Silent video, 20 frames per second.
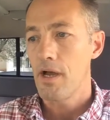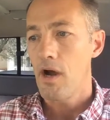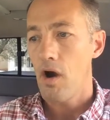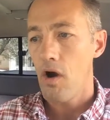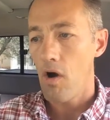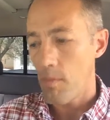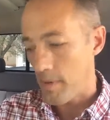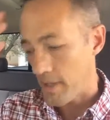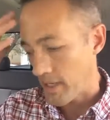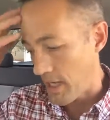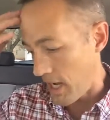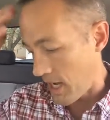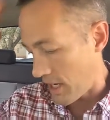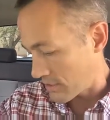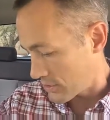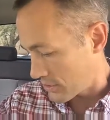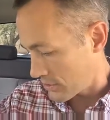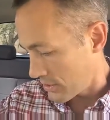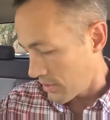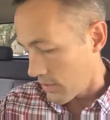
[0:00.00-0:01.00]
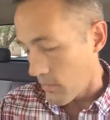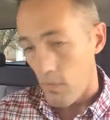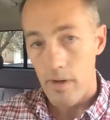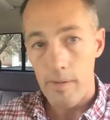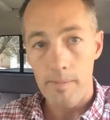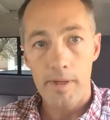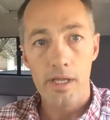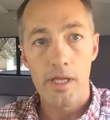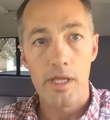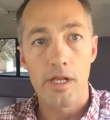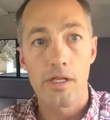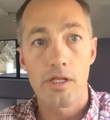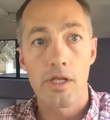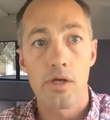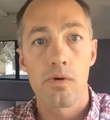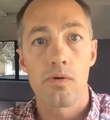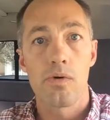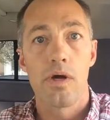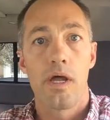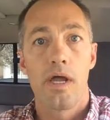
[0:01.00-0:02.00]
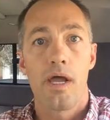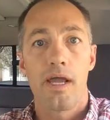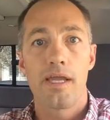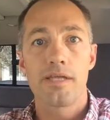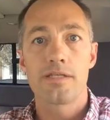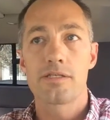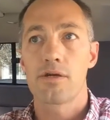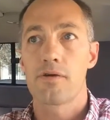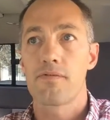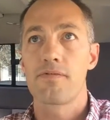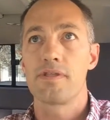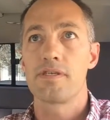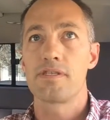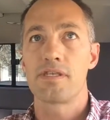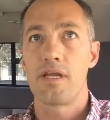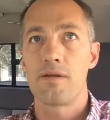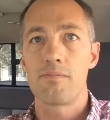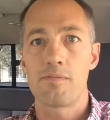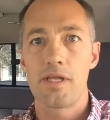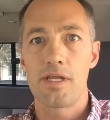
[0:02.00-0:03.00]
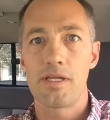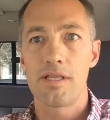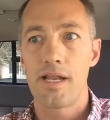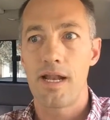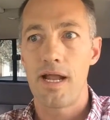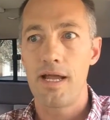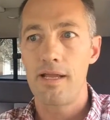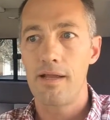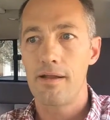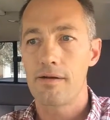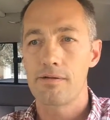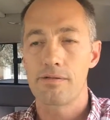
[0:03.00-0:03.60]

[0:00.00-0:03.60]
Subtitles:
oh my gosh, what am I going to do? He's serving the same thing that